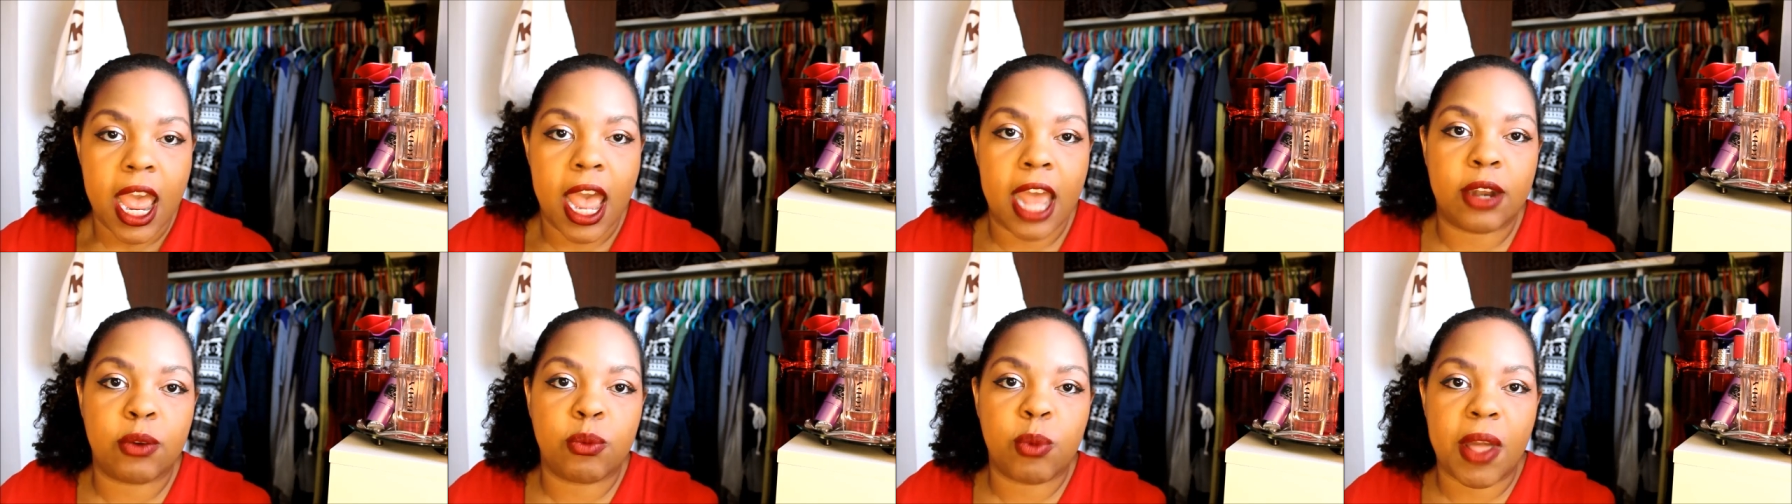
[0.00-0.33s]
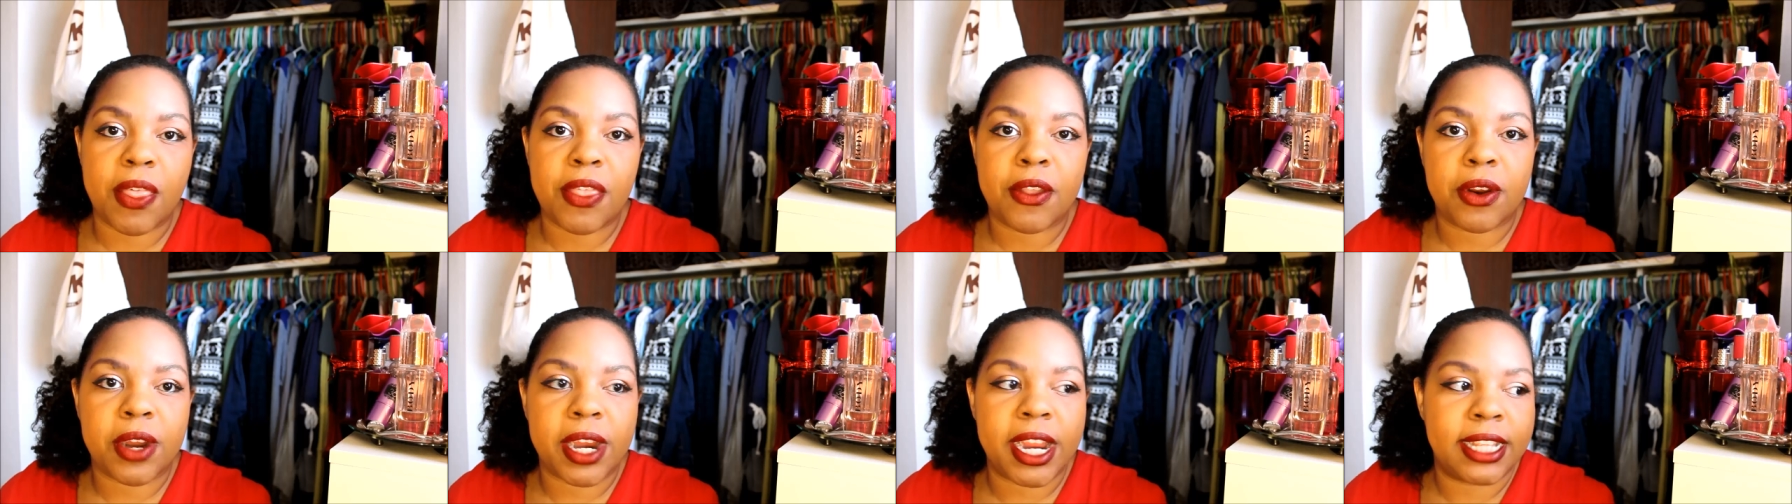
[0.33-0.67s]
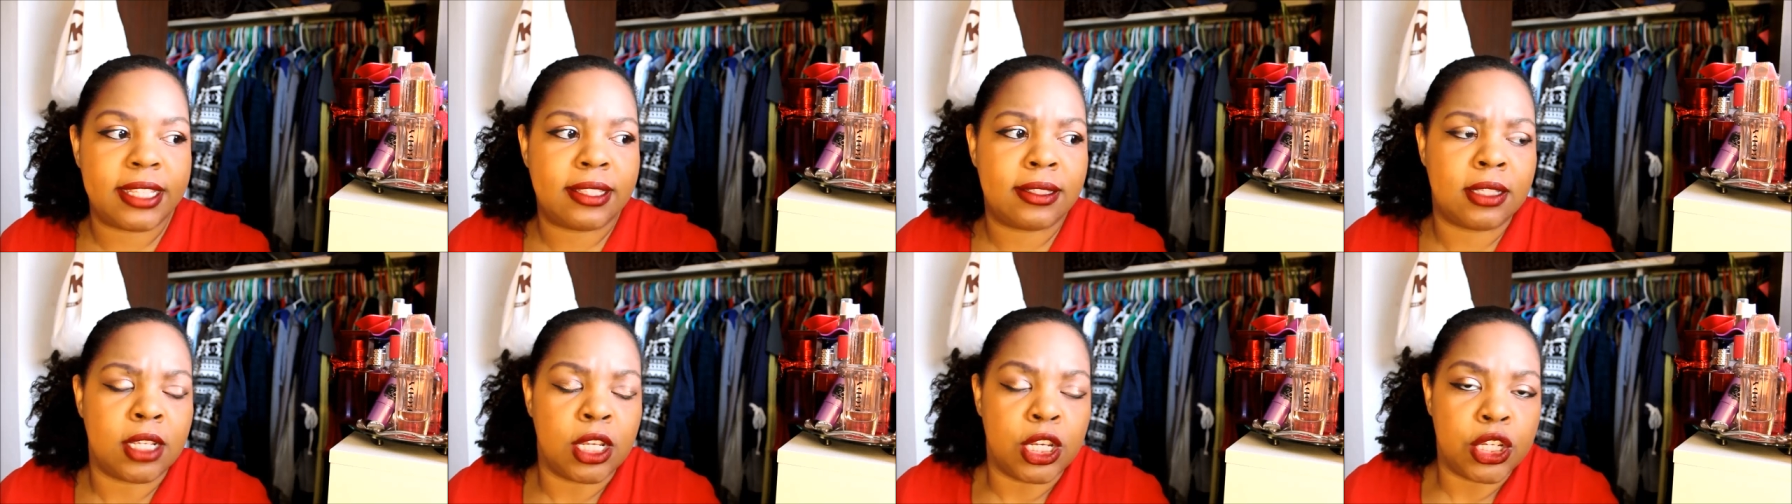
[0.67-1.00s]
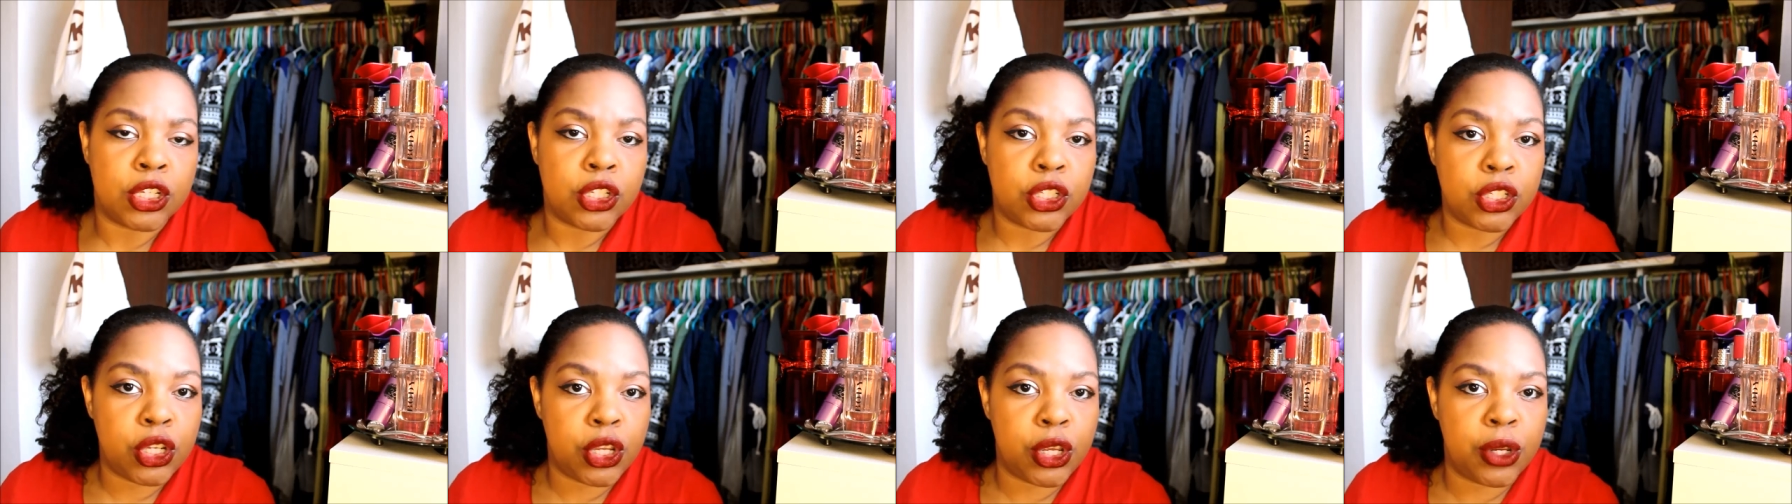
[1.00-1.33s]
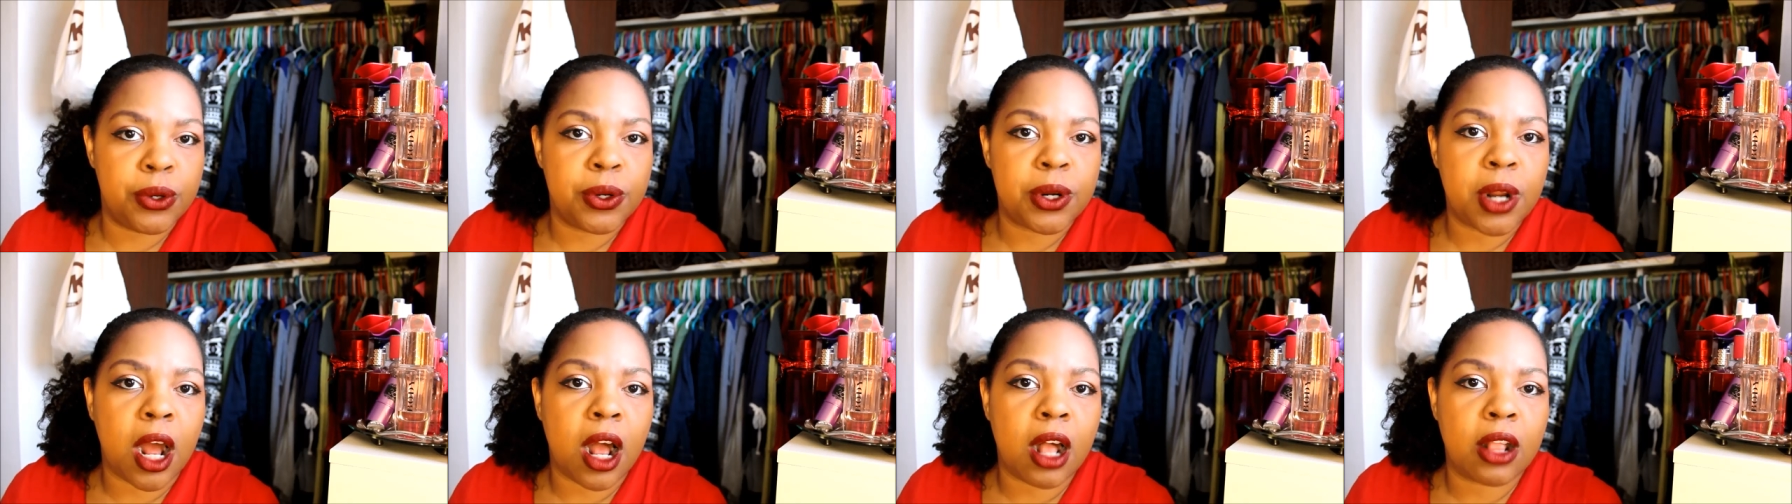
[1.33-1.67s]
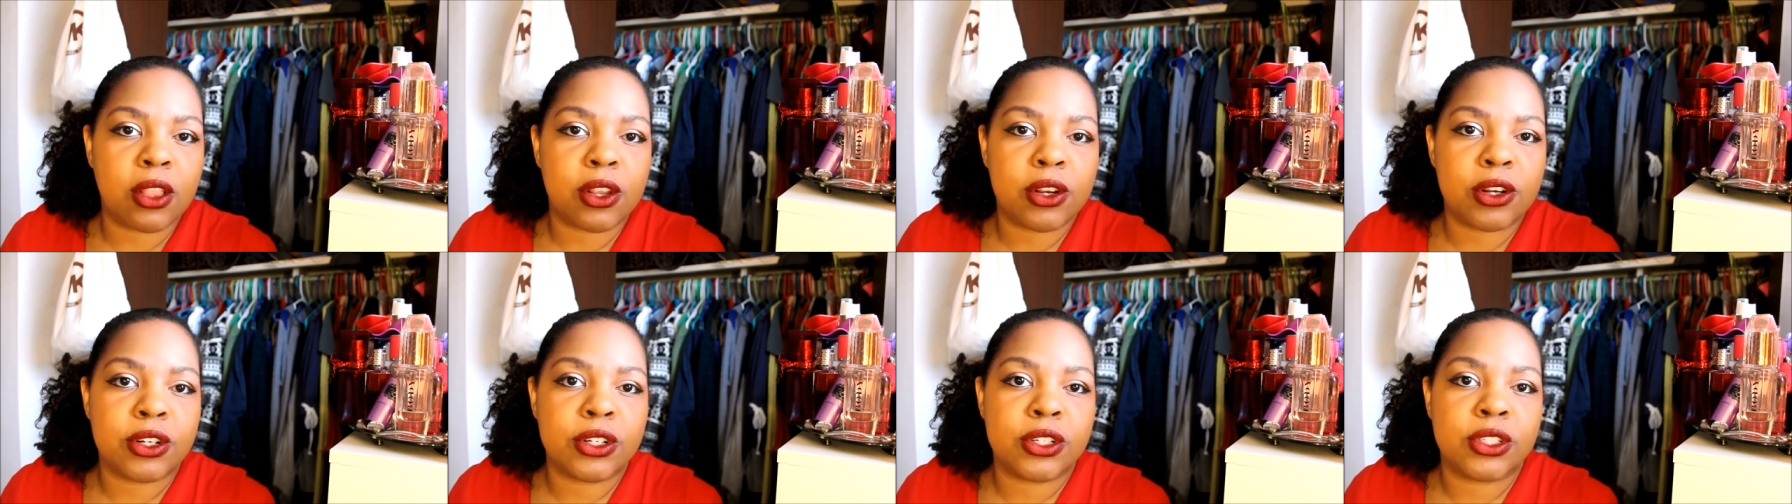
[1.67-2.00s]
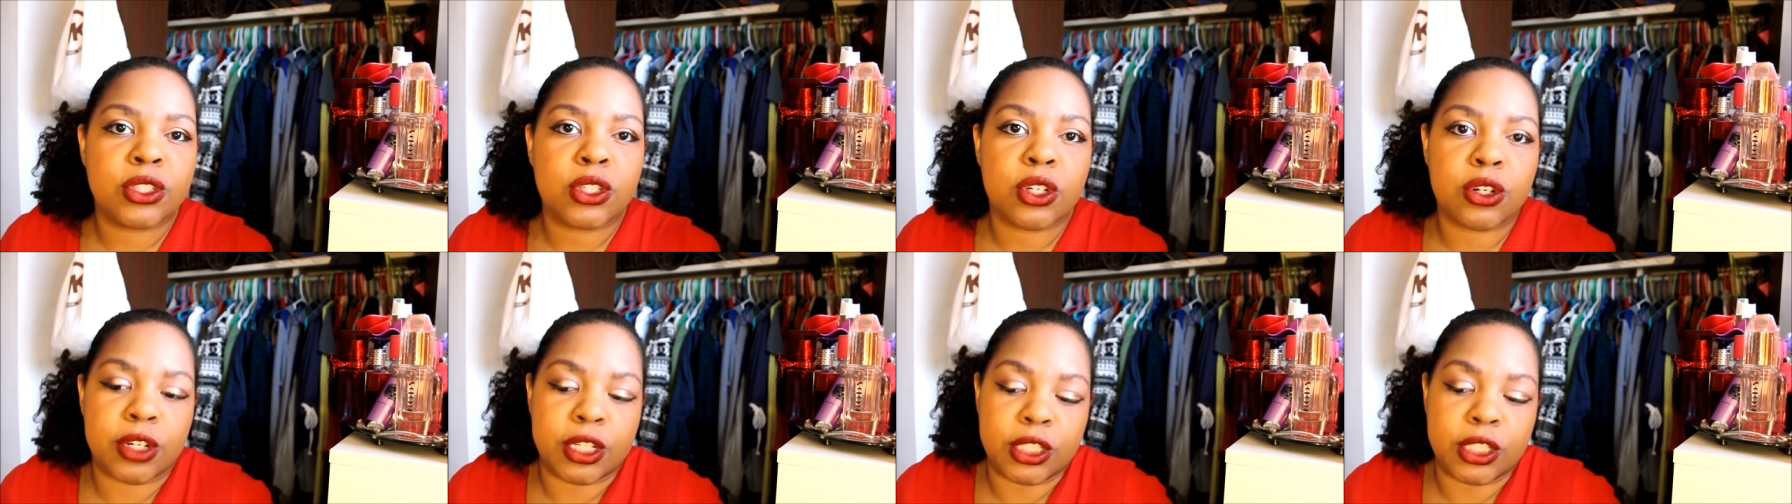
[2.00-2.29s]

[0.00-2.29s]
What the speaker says: And whether it's $2